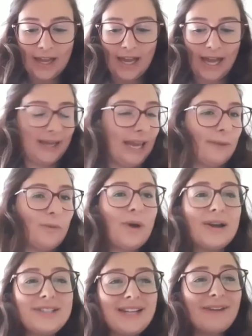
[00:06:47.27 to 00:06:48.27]
Okay,
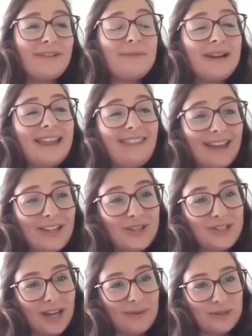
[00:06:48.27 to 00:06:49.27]
well done everybody. Thank you
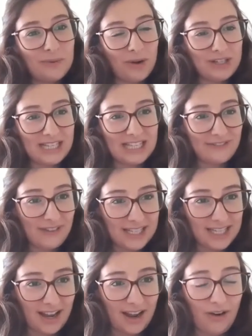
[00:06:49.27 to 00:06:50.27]
so much for watching this
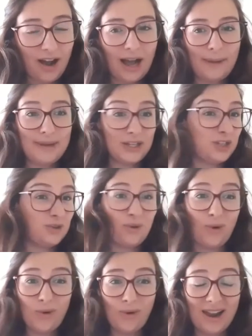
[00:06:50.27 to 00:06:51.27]
video. I miss you
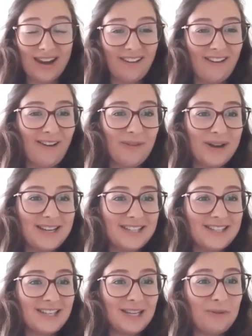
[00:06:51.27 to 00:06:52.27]
all and I can't wait to
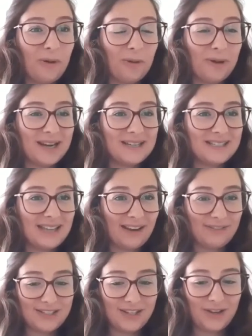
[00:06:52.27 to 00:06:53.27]
see you all when it's
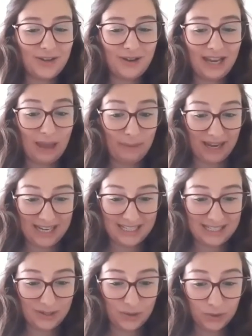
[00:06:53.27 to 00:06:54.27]
safe to get back into
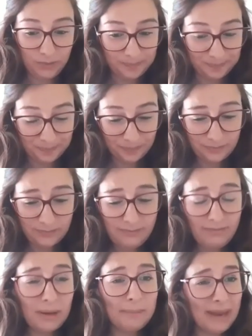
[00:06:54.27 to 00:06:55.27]
school.
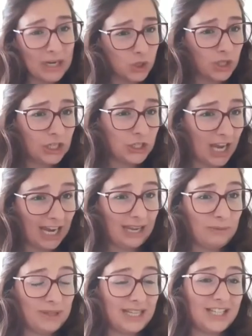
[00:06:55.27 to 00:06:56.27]
Make sure that you check
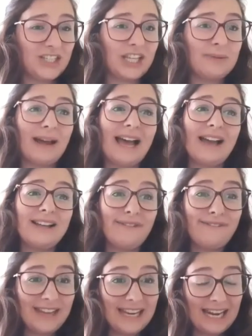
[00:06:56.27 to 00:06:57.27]
in with each other about how you're
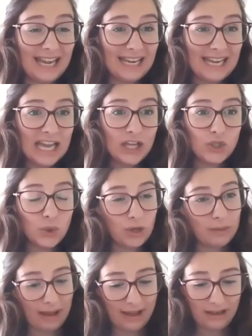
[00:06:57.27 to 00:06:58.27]
feeling, talk
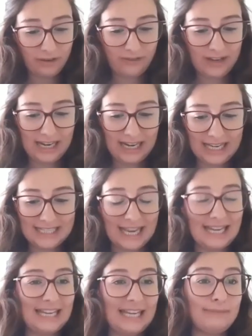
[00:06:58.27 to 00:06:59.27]
about how you're feeling,
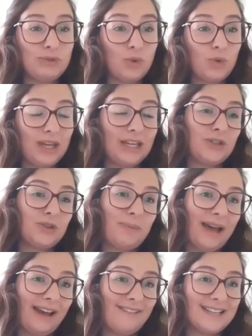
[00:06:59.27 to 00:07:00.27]
and keep talking to your
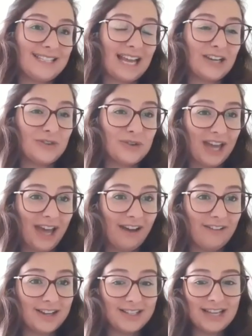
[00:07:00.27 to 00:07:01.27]
parents and your
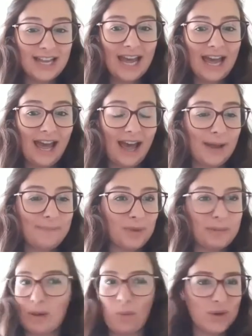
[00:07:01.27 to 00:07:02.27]
carers
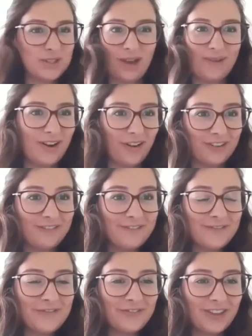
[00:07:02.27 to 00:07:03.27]
about what's going on.
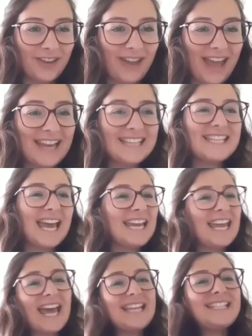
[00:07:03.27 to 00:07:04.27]
Okay, take
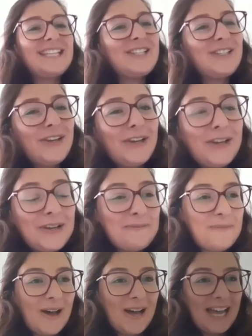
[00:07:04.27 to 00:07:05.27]
care, see you soon, bye.